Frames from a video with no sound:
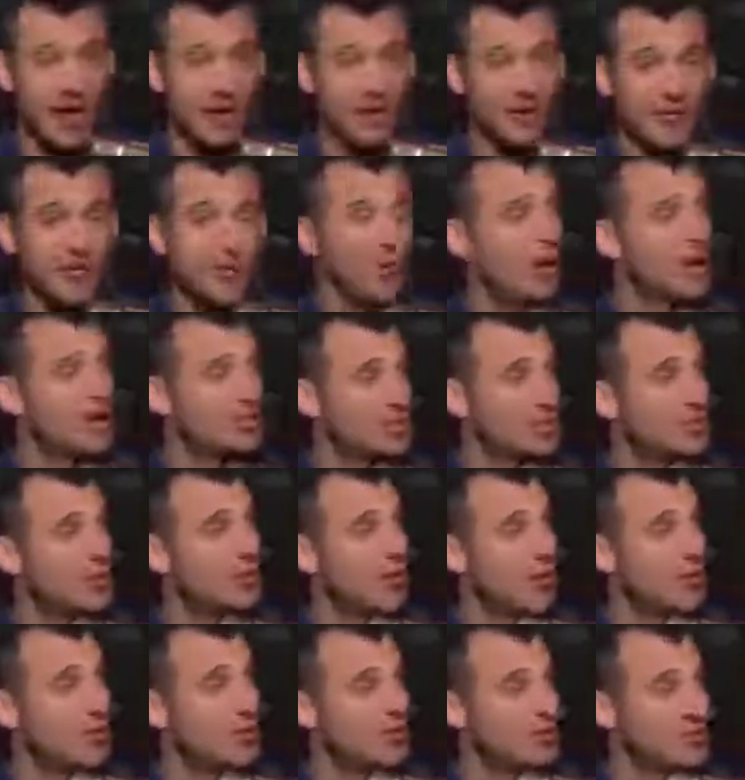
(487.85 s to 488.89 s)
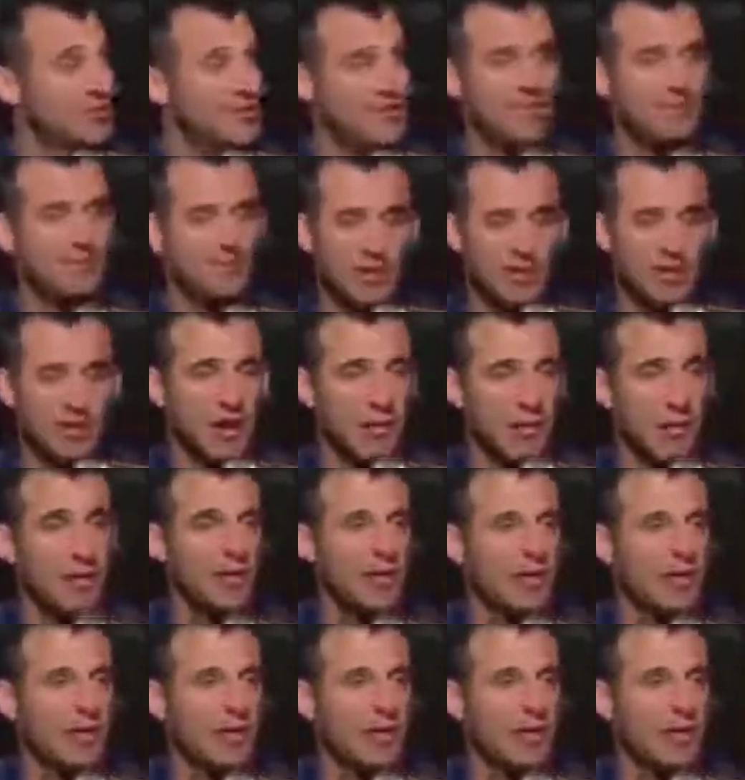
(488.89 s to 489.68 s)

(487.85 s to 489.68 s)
And I don't know if you watched Oklahoma City, but